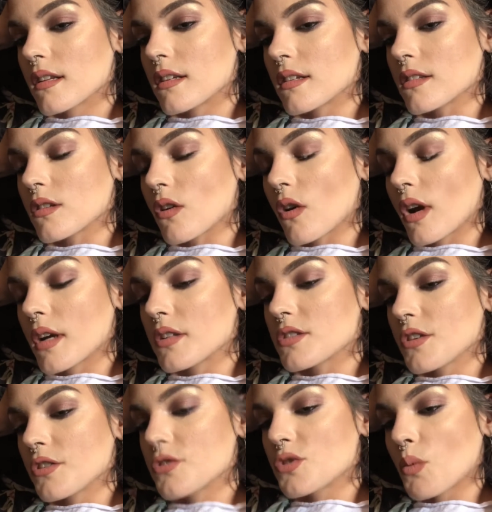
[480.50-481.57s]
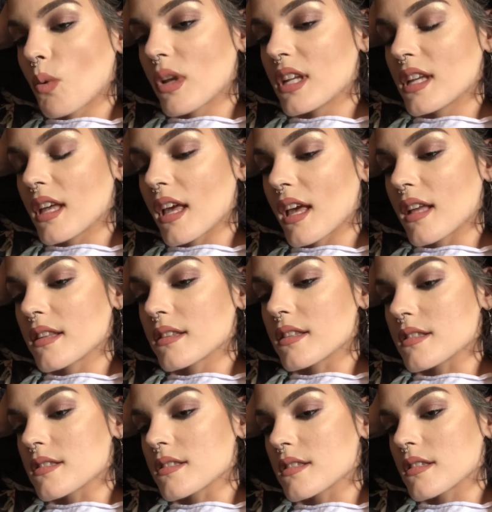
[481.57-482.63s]
you know i turned 28
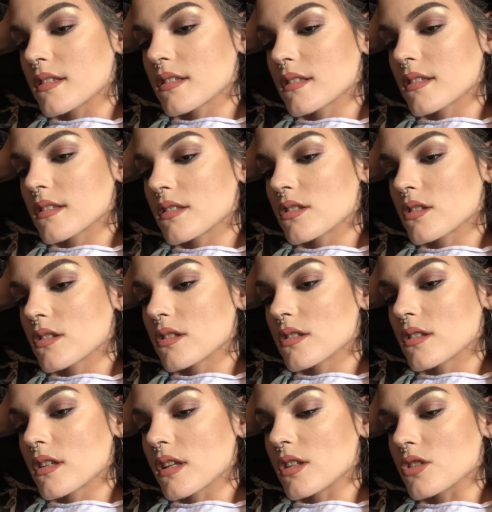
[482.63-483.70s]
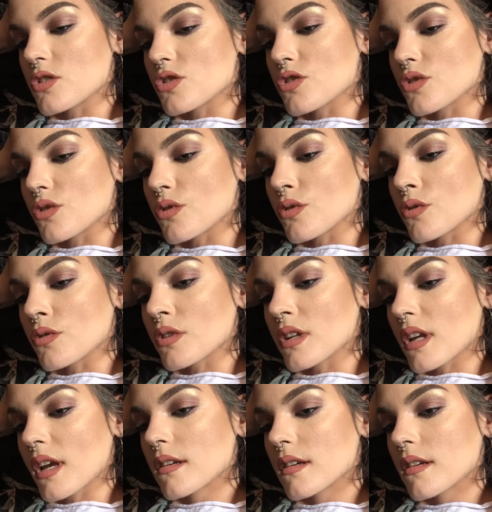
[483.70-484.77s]
this in june